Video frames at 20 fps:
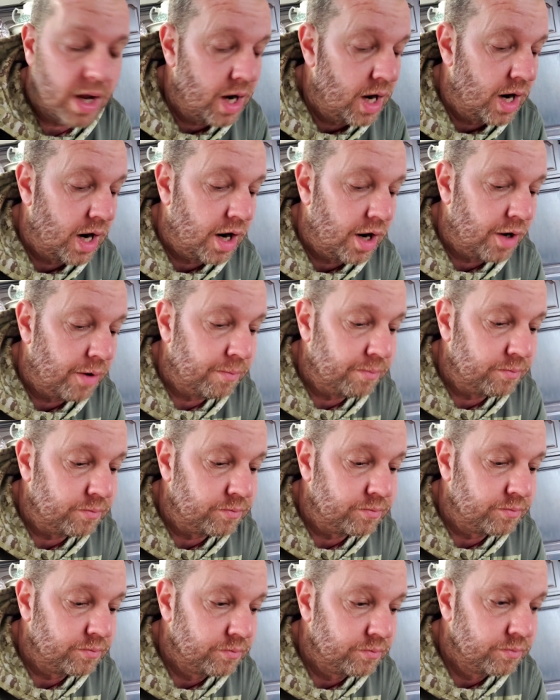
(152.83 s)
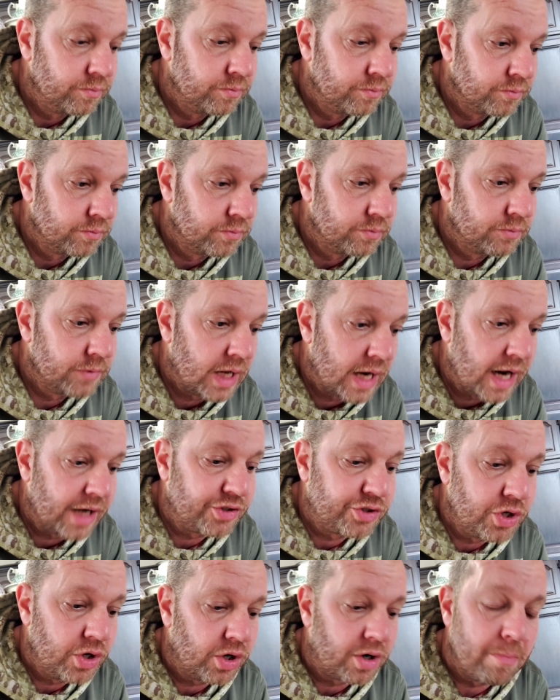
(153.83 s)
And I
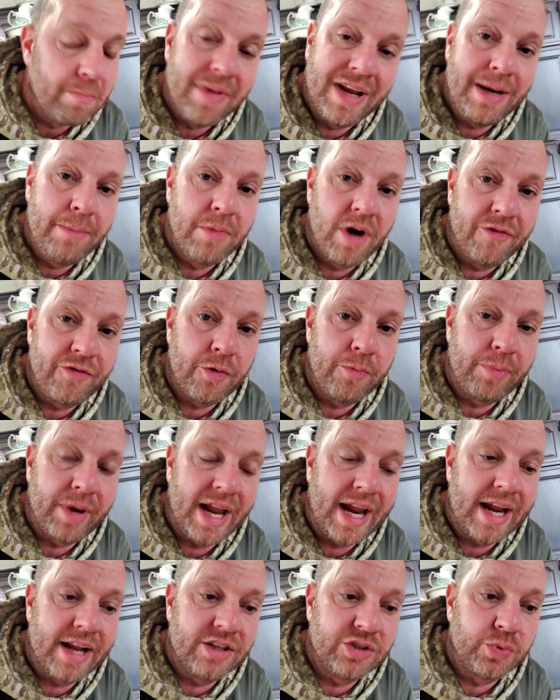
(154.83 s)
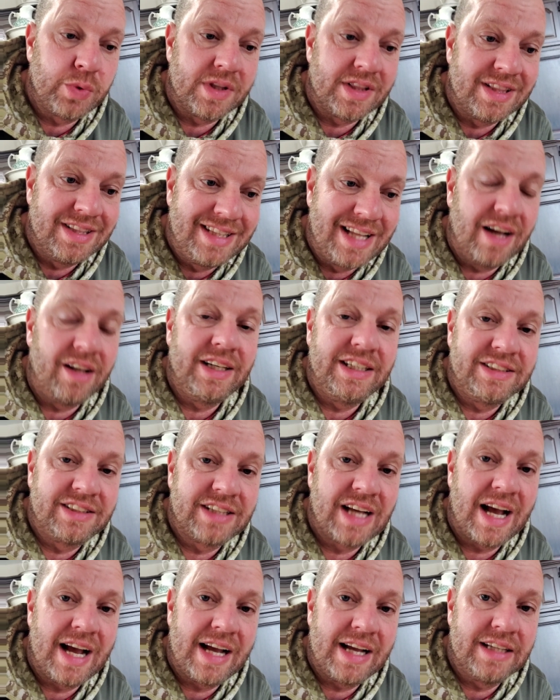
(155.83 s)
took mini muffin pans with deli
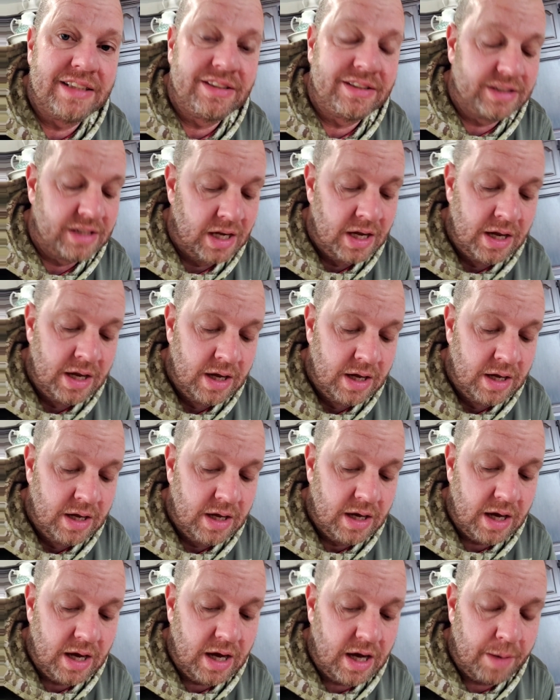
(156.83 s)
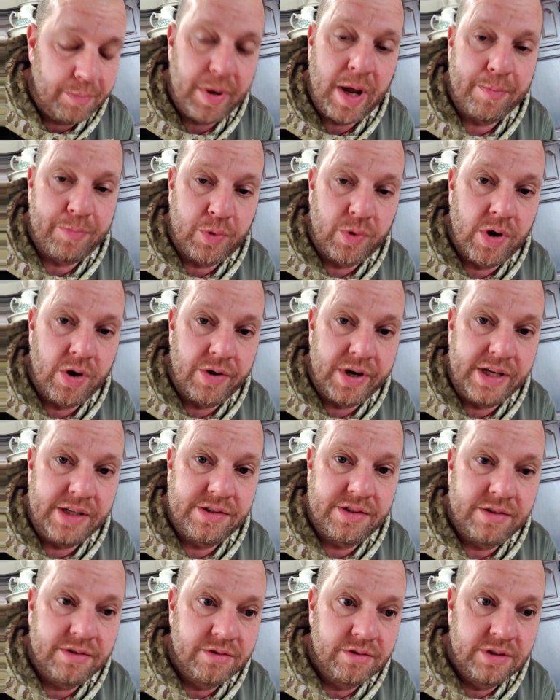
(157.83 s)
size
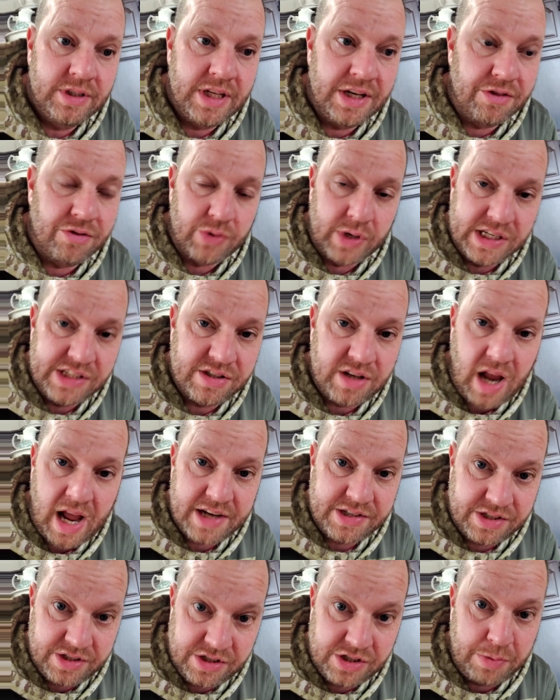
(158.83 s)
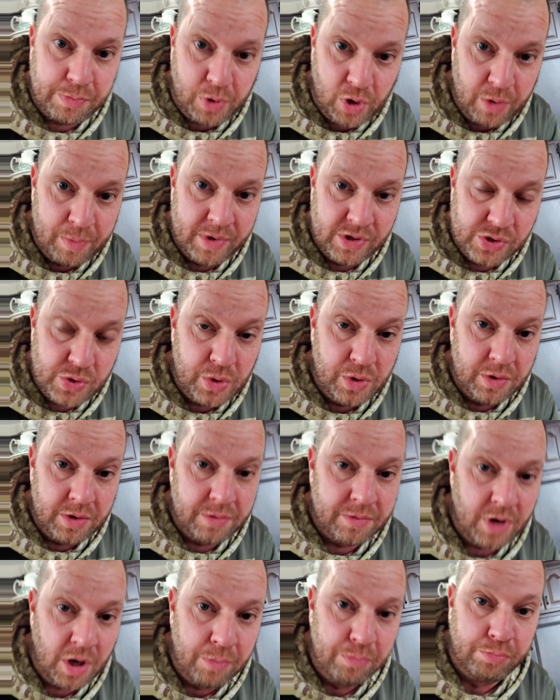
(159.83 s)
pepperonis, did 3 slices to put them into
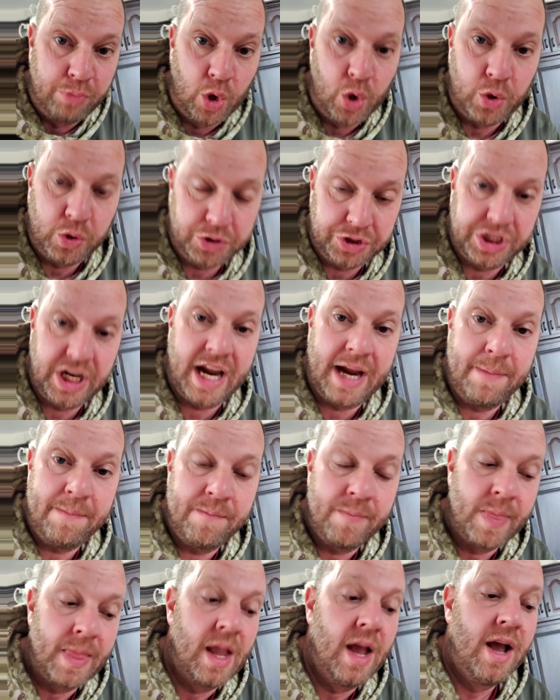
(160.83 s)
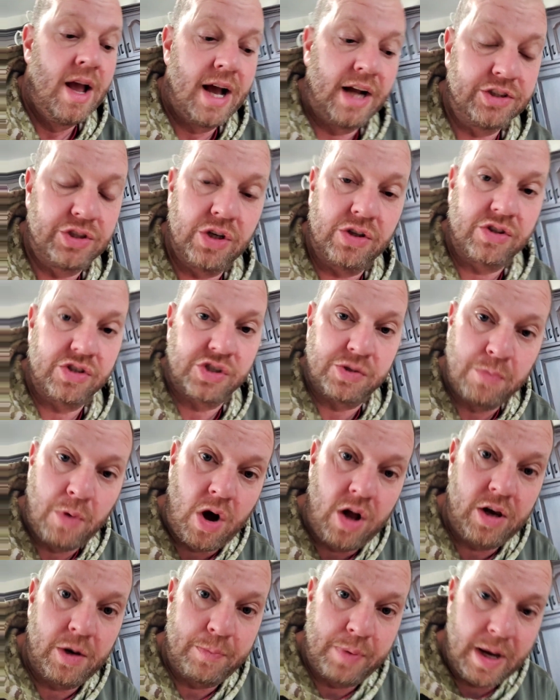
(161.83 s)
a bowl shape. I took the
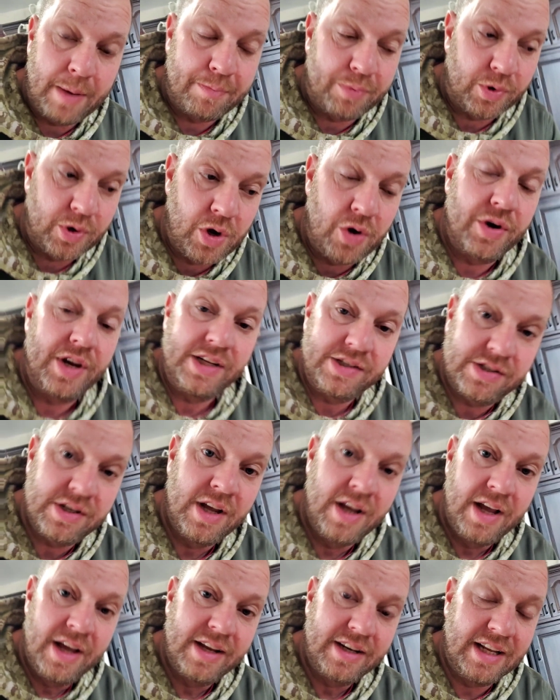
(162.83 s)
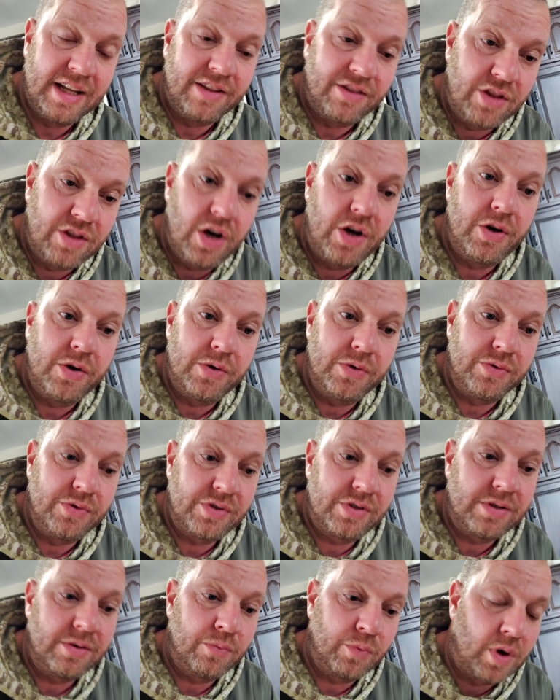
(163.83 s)
smaller pepperonis, did
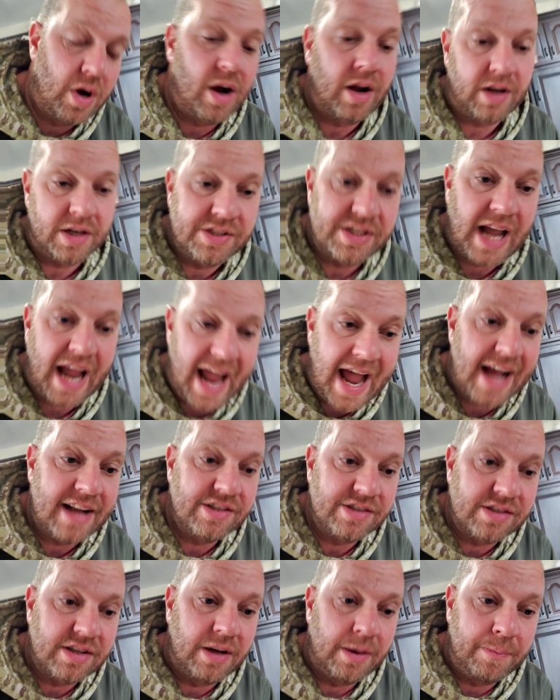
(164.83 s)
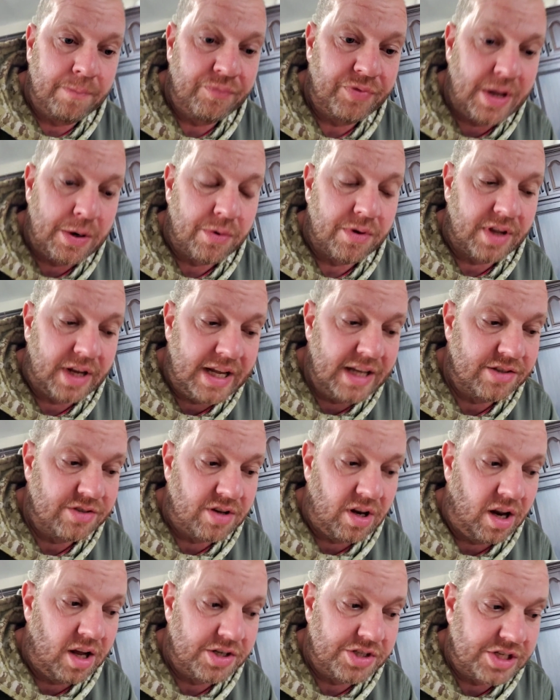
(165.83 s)
those, well, because I had some. They were the
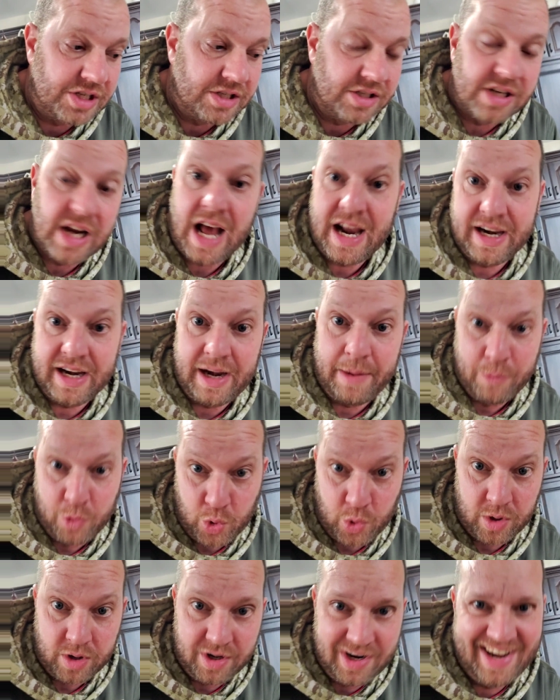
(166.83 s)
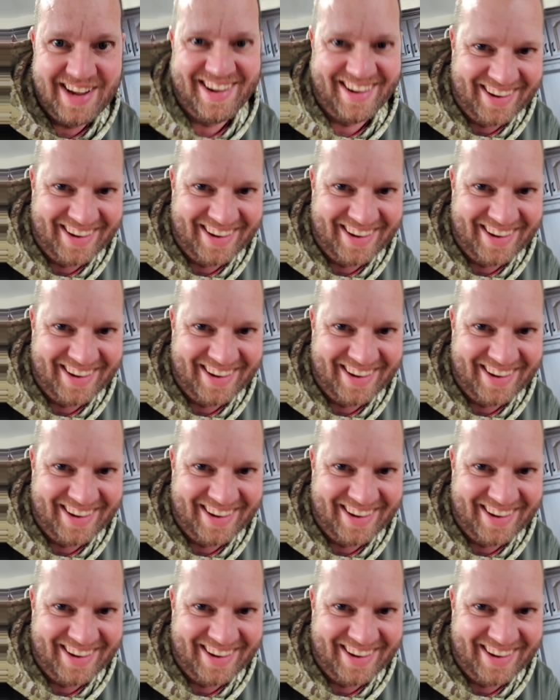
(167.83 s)
kids' lunches, not anymore.